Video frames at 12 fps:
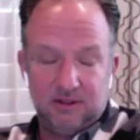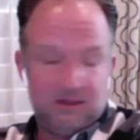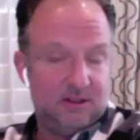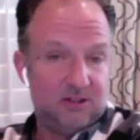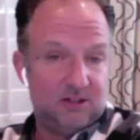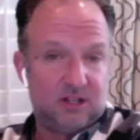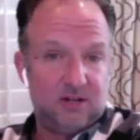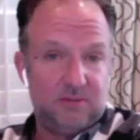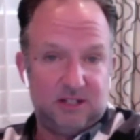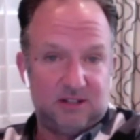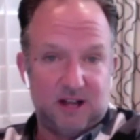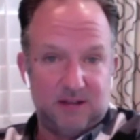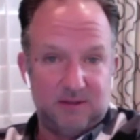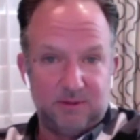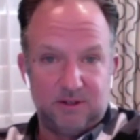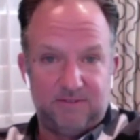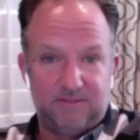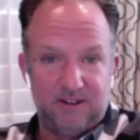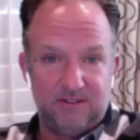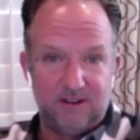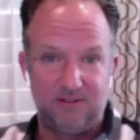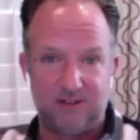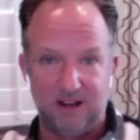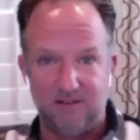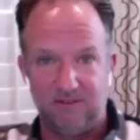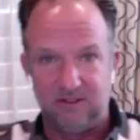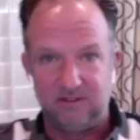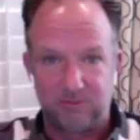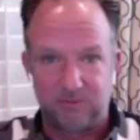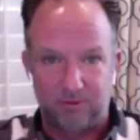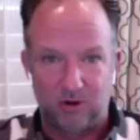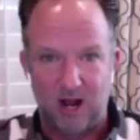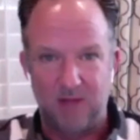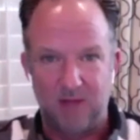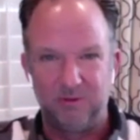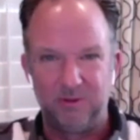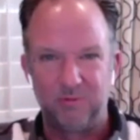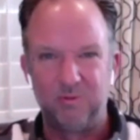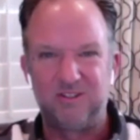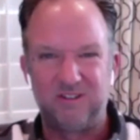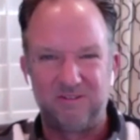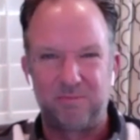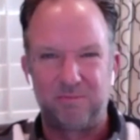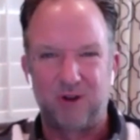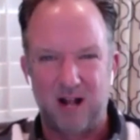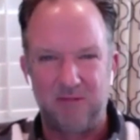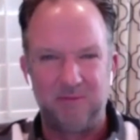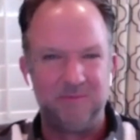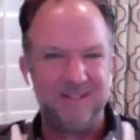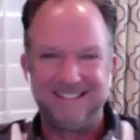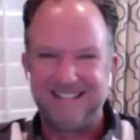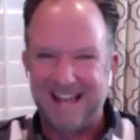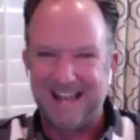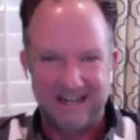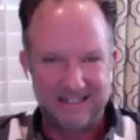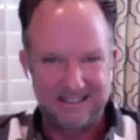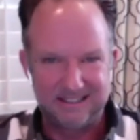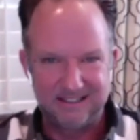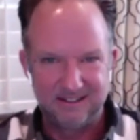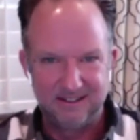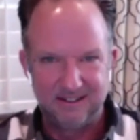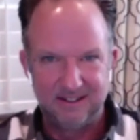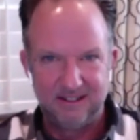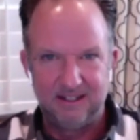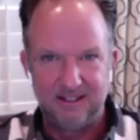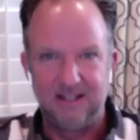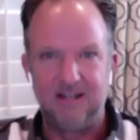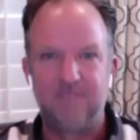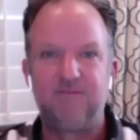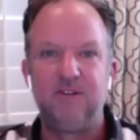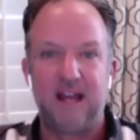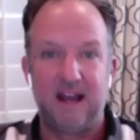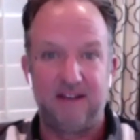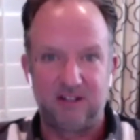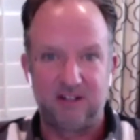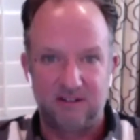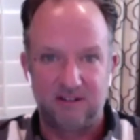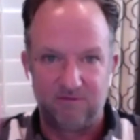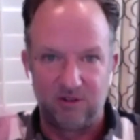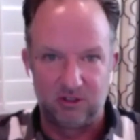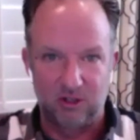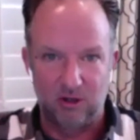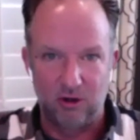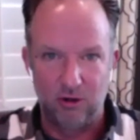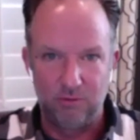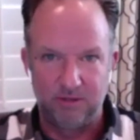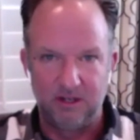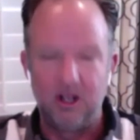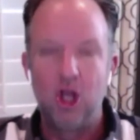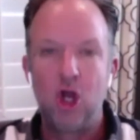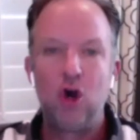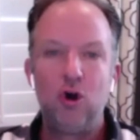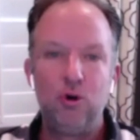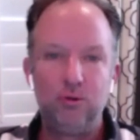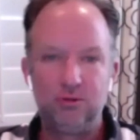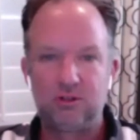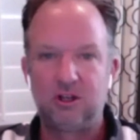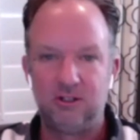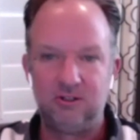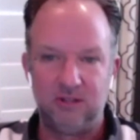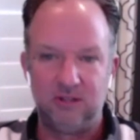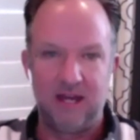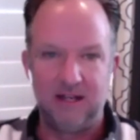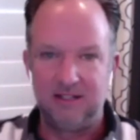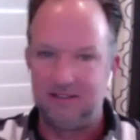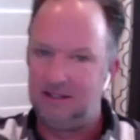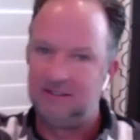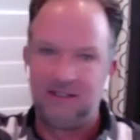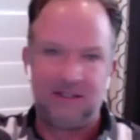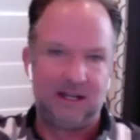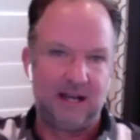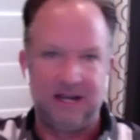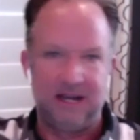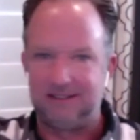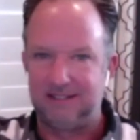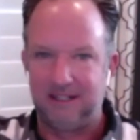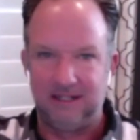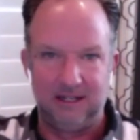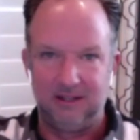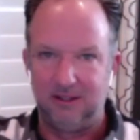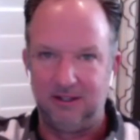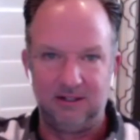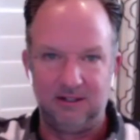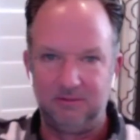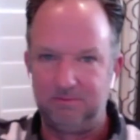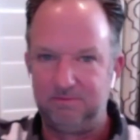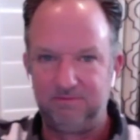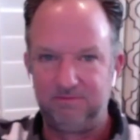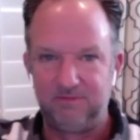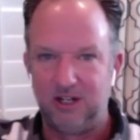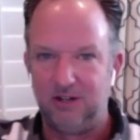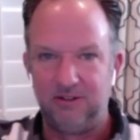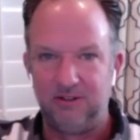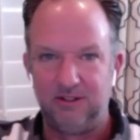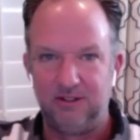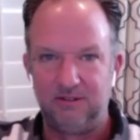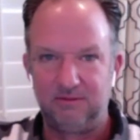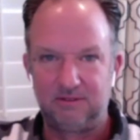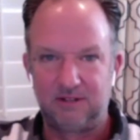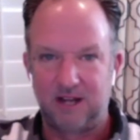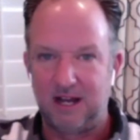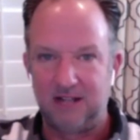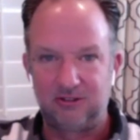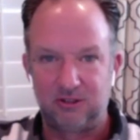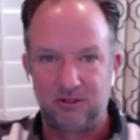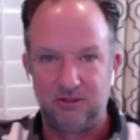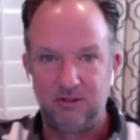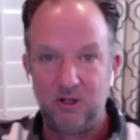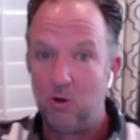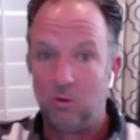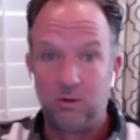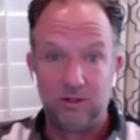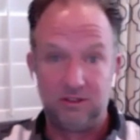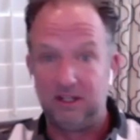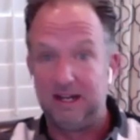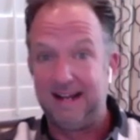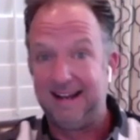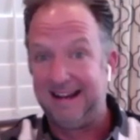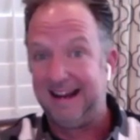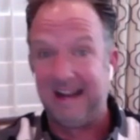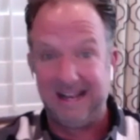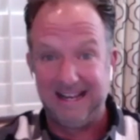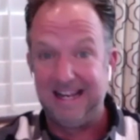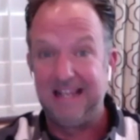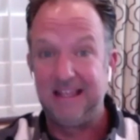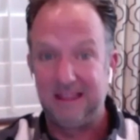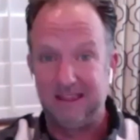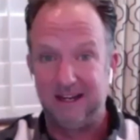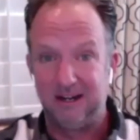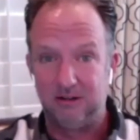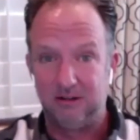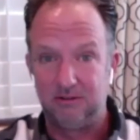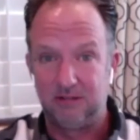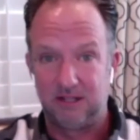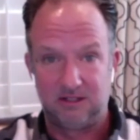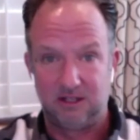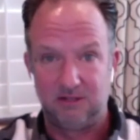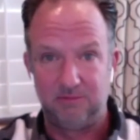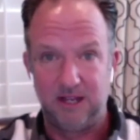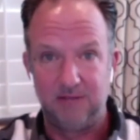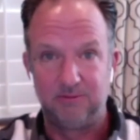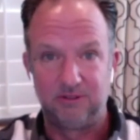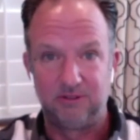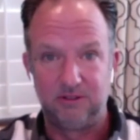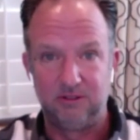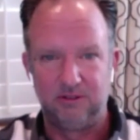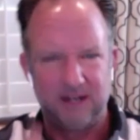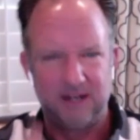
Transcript: There's going to be a time that we're going to figure out okay, but there's a problem. The risk of a problem is X. And if we have to convert to open, who's going to do that? Is, is it the guy sitting in the, you know, the console or is it a guy in there that's going to be able to do it?